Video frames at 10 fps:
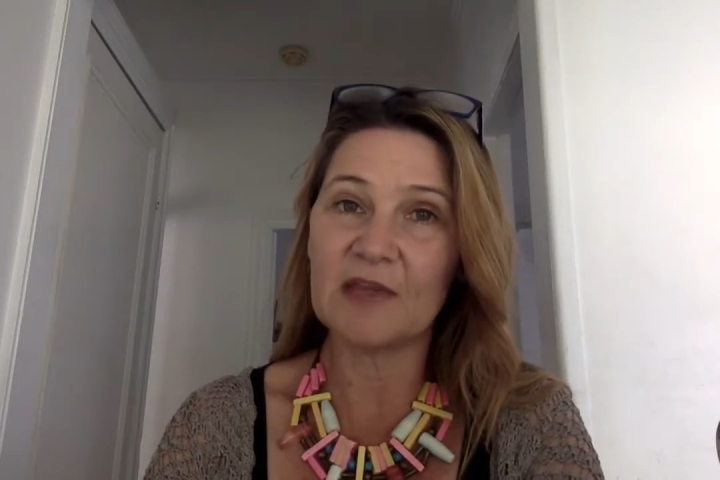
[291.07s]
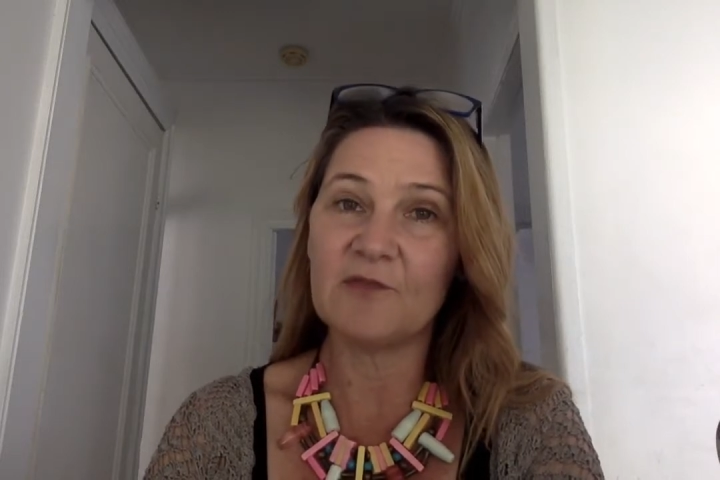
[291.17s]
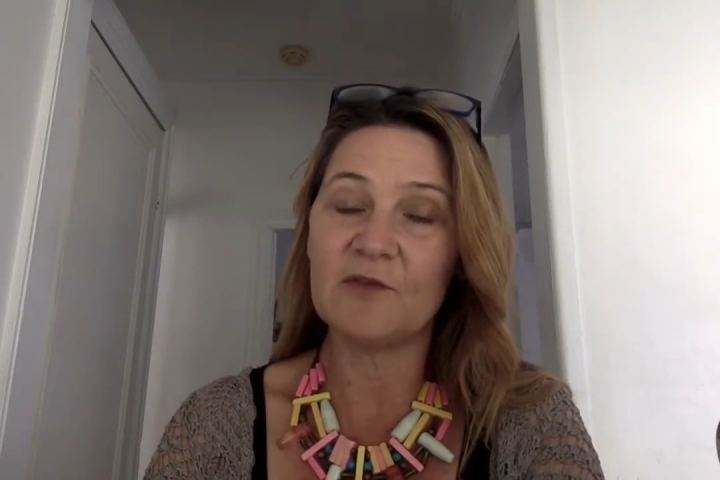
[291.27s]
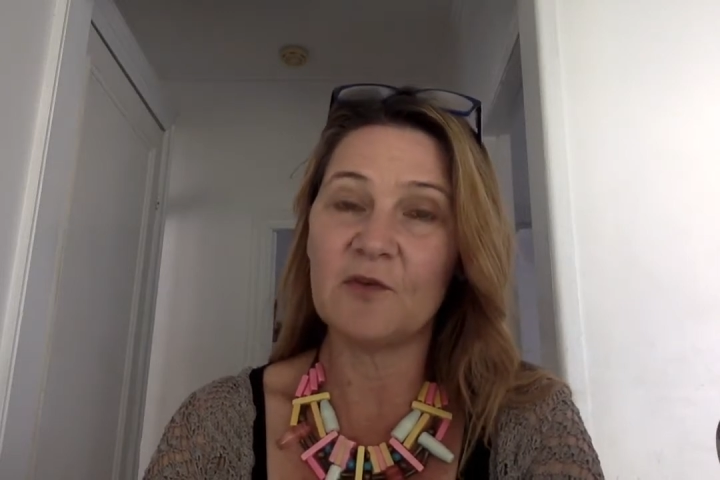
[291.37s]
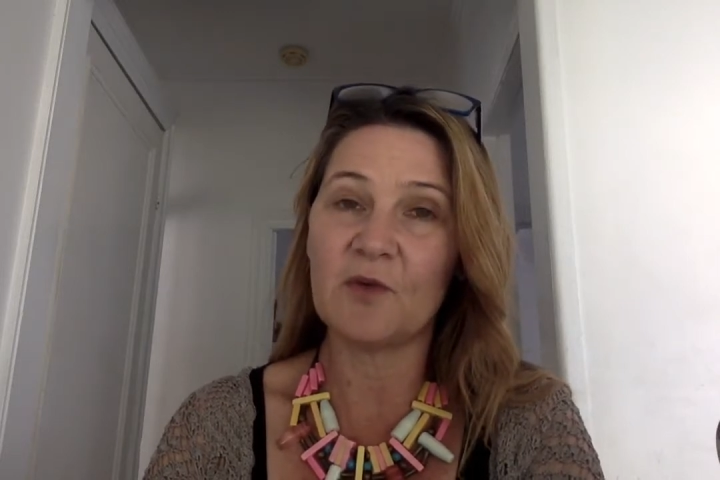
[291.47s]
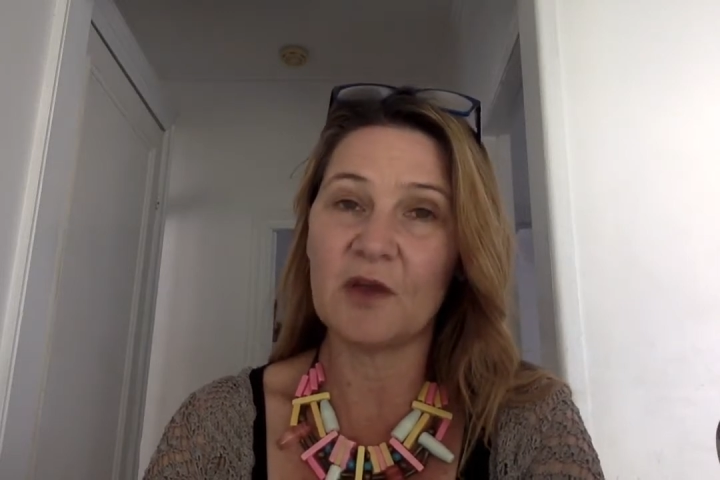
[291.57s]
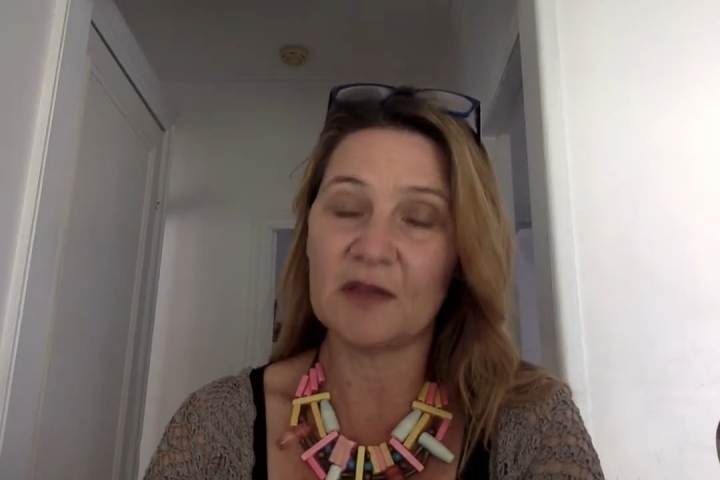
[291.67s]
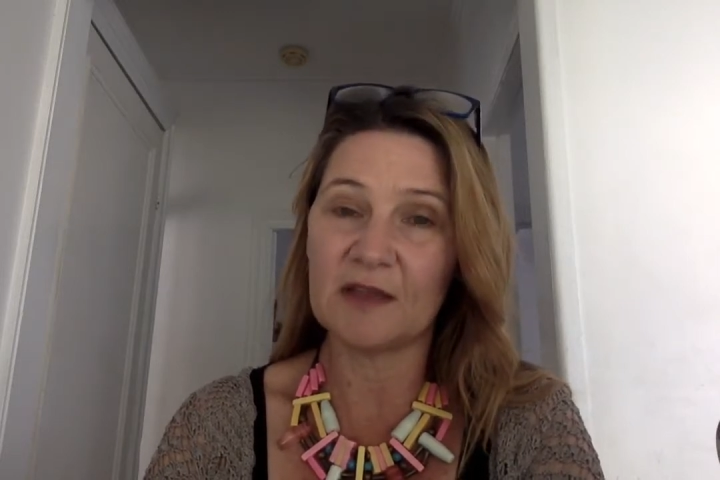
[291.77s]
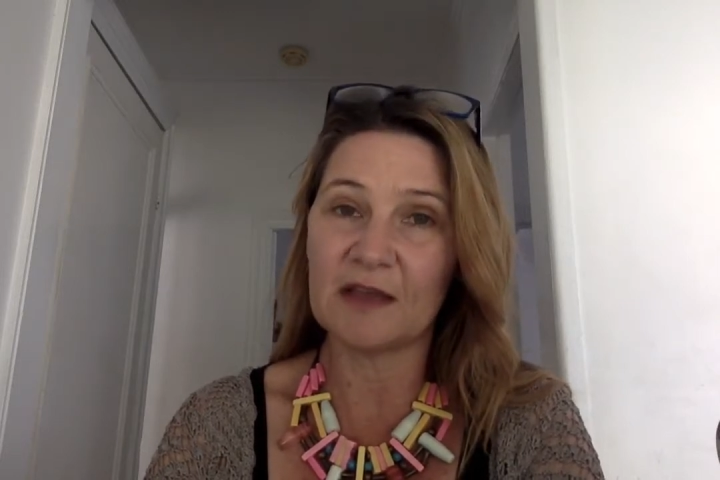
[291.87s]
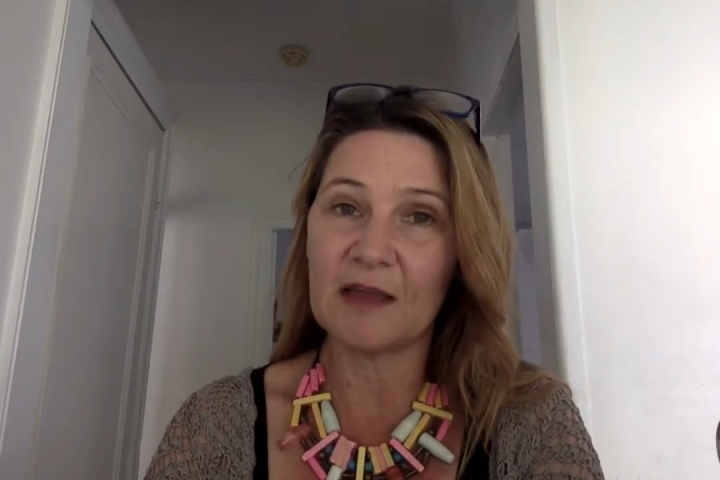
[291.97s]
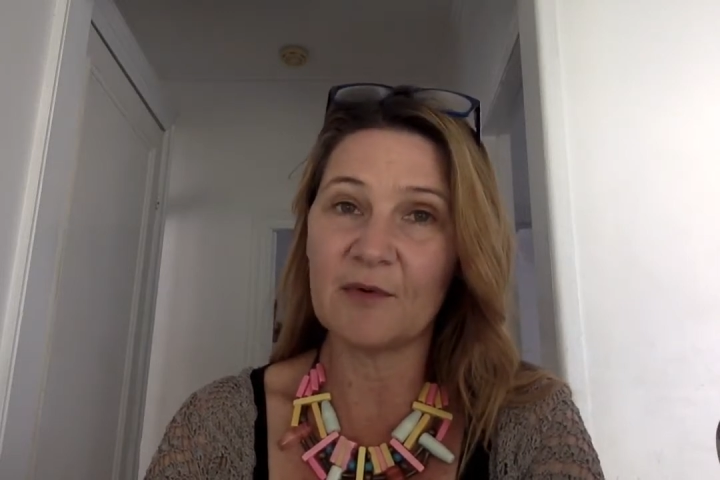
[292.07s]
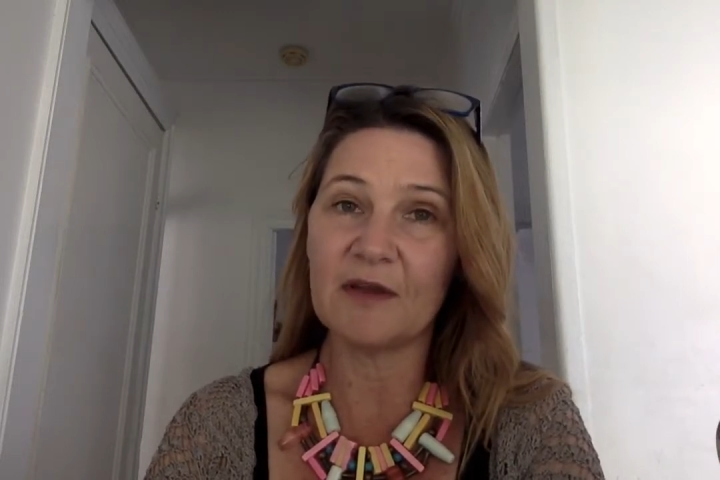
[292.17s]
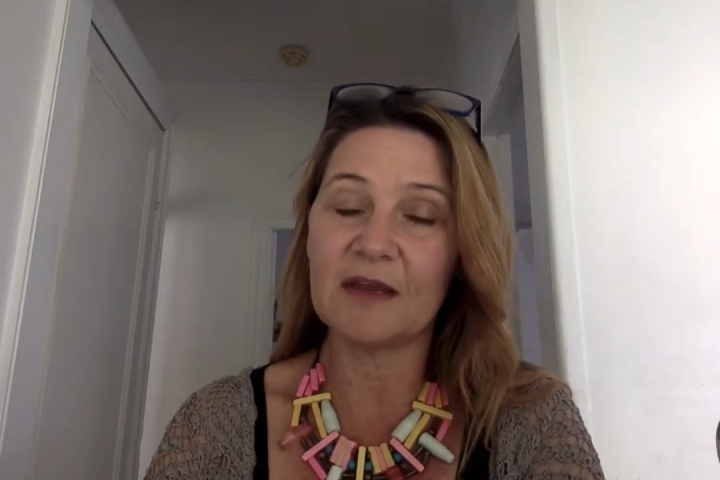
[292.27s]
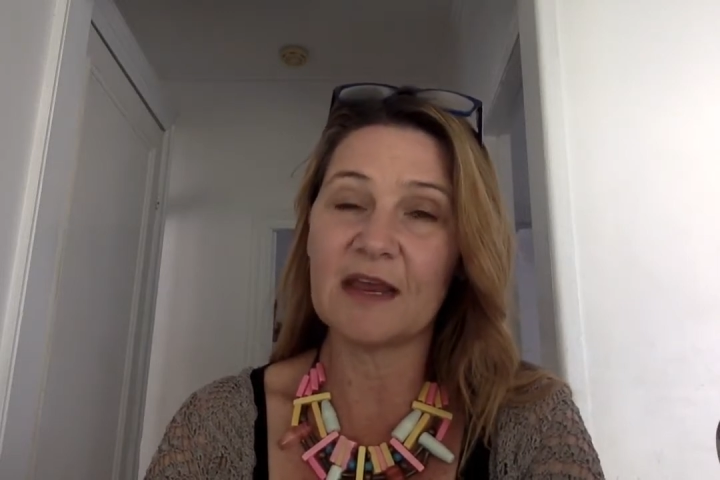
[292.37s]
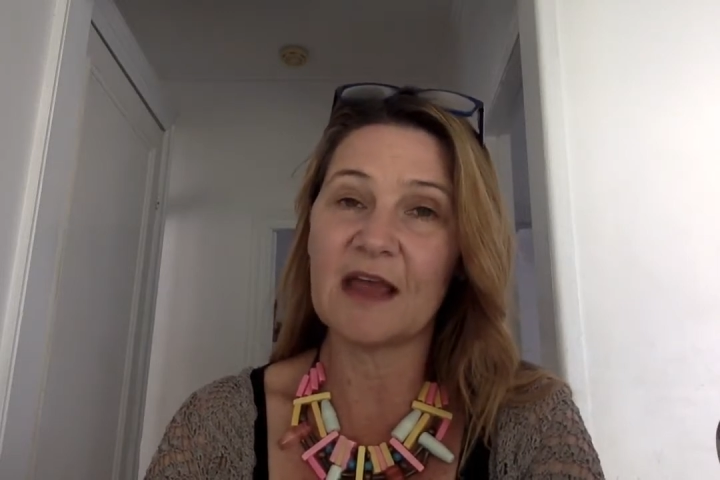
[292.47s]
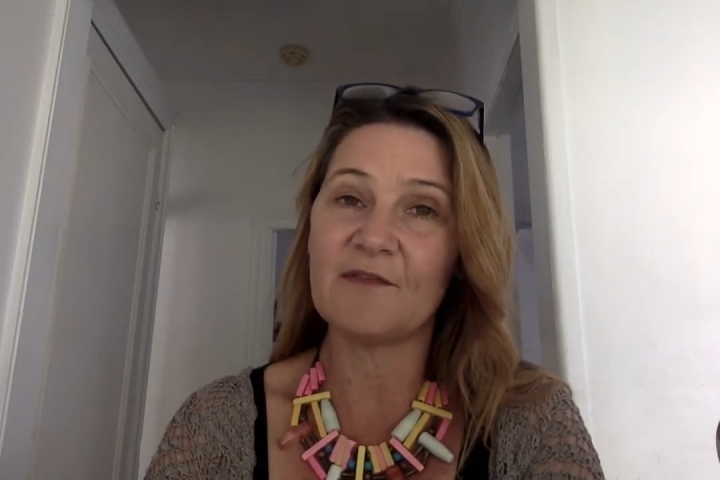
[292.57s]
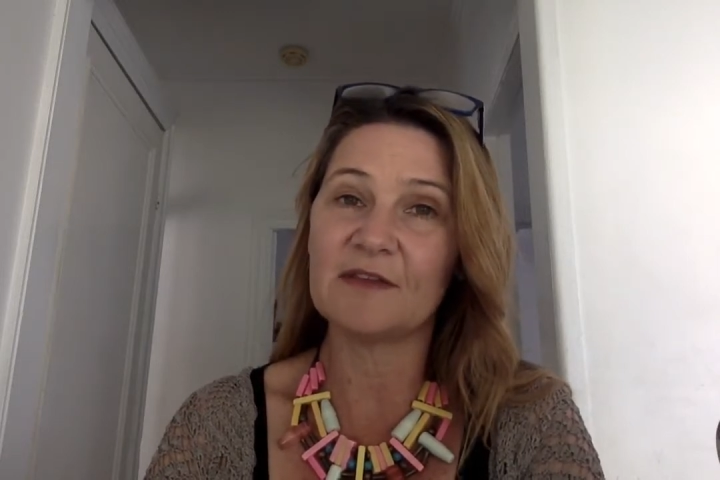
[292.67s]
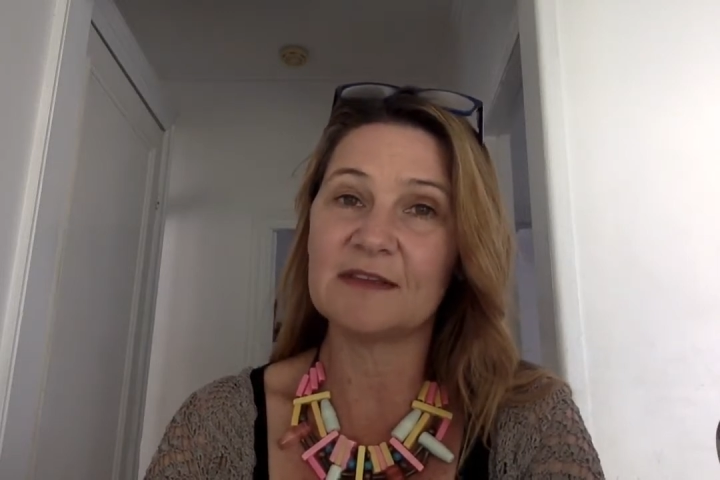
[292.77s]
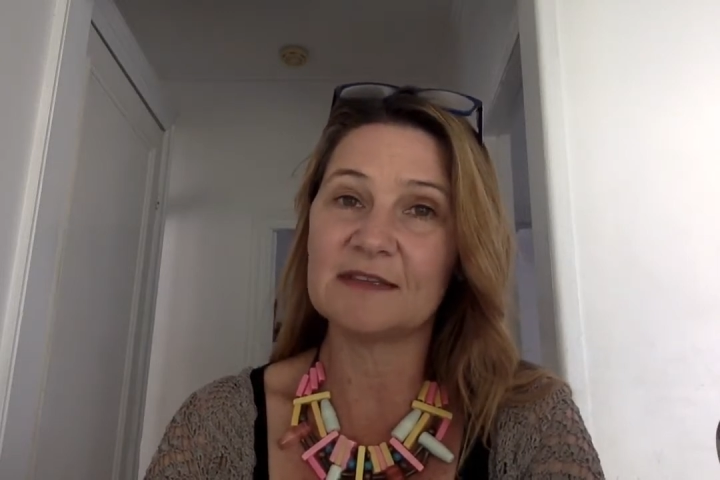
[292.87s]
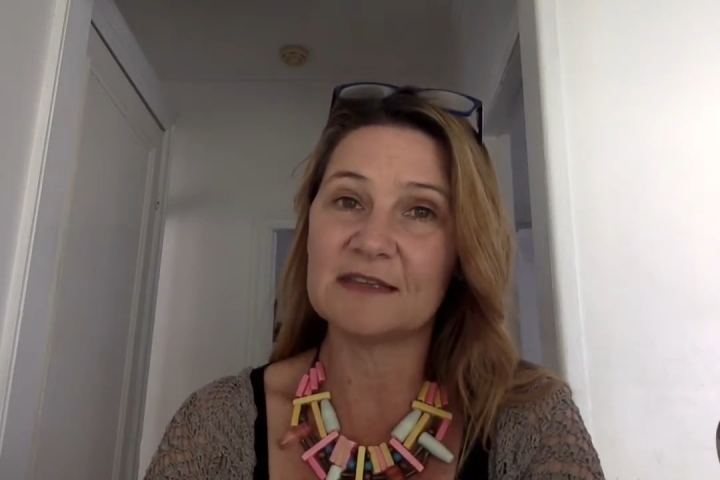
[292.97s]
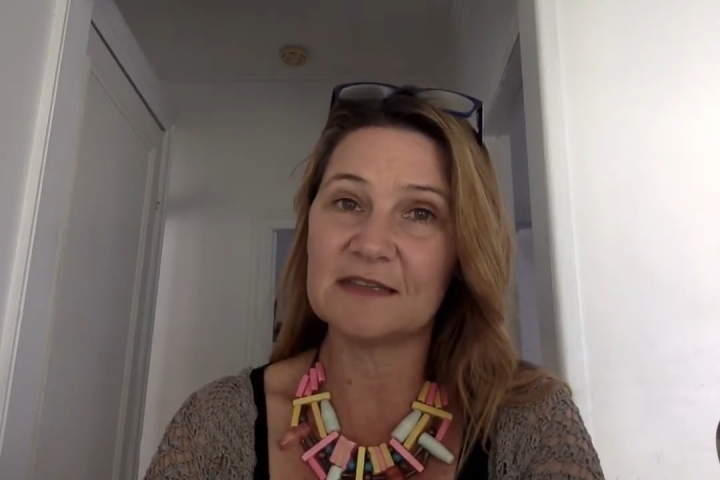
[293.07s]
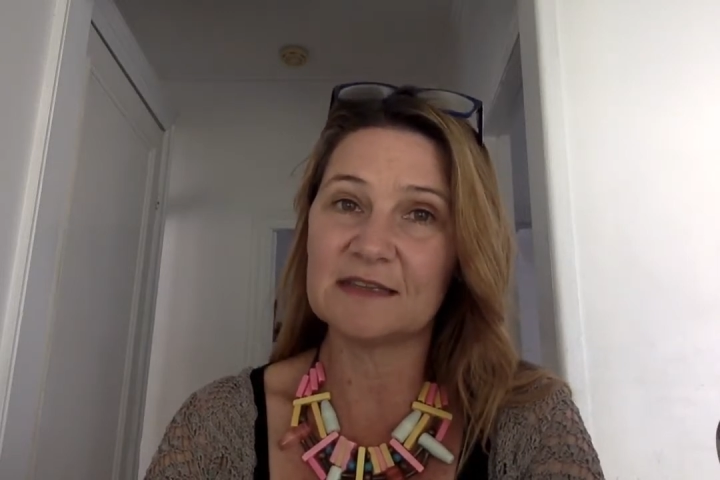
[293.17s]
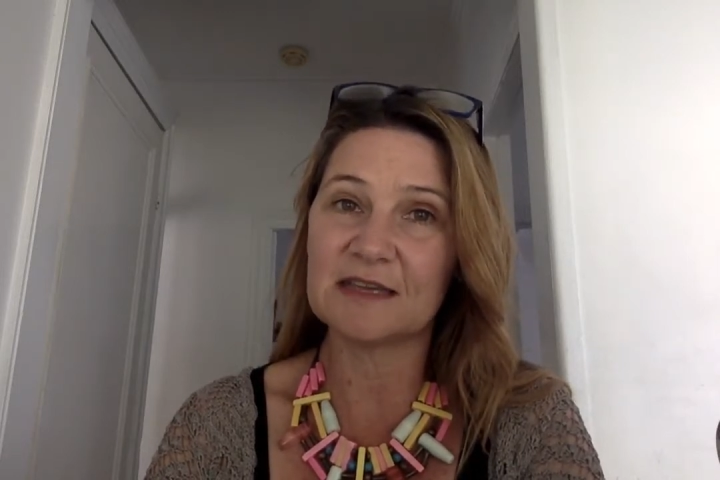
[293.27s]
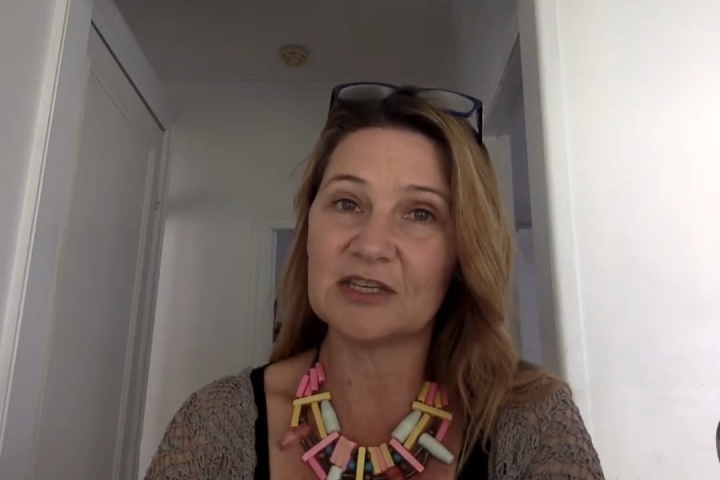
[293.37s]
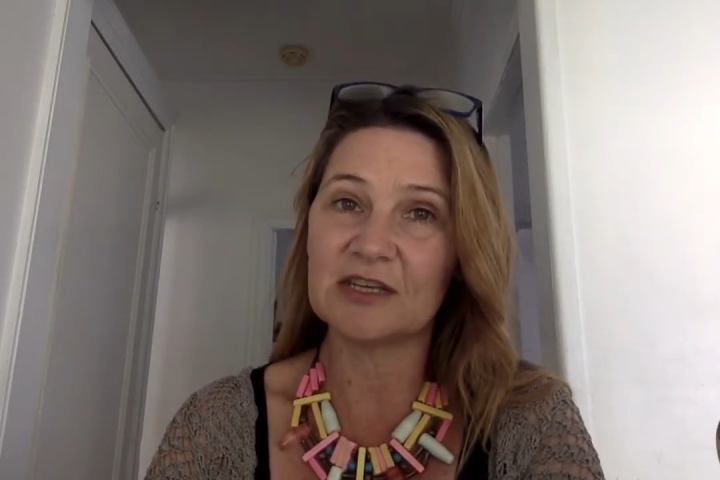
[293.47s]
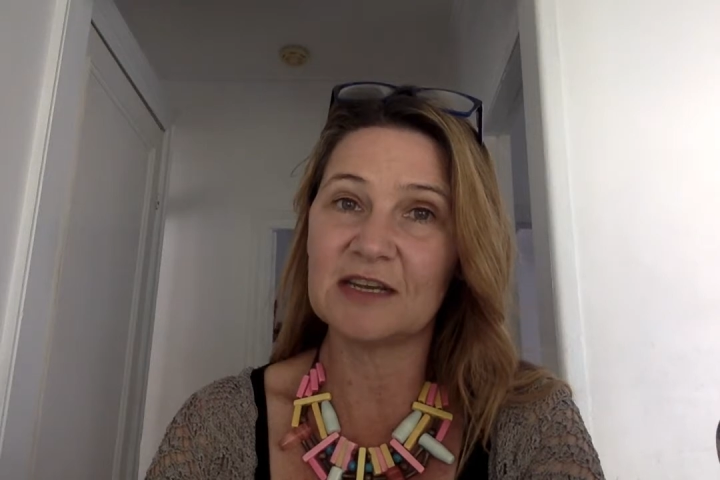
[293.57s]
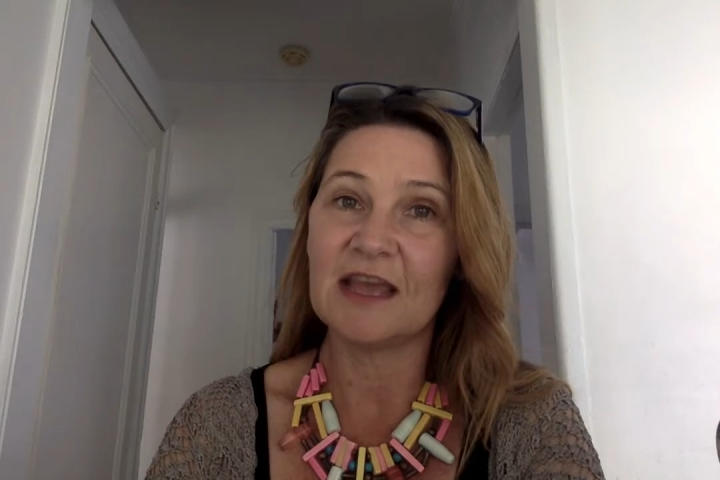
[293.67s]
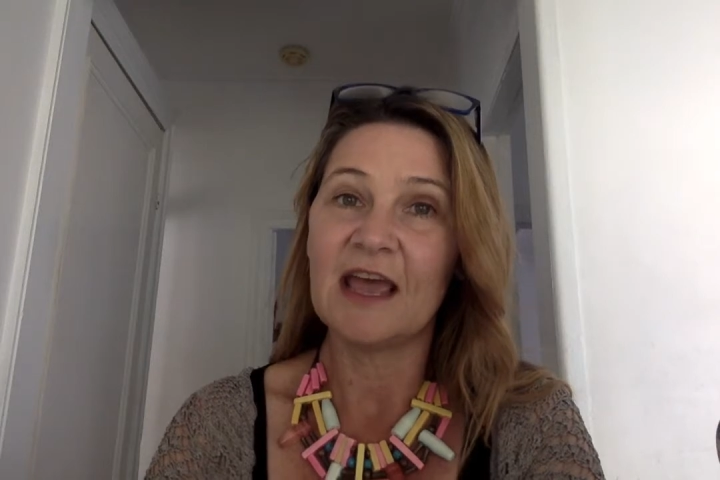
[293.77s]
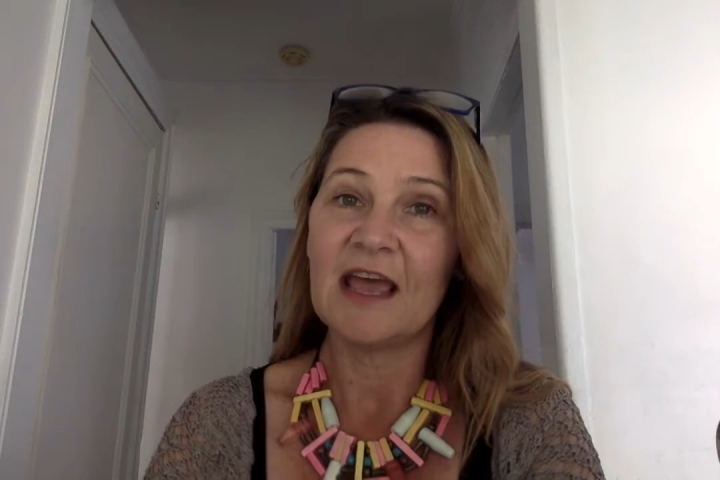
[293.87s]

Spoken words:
if you weren't in the collaborate and haven't listened to the session,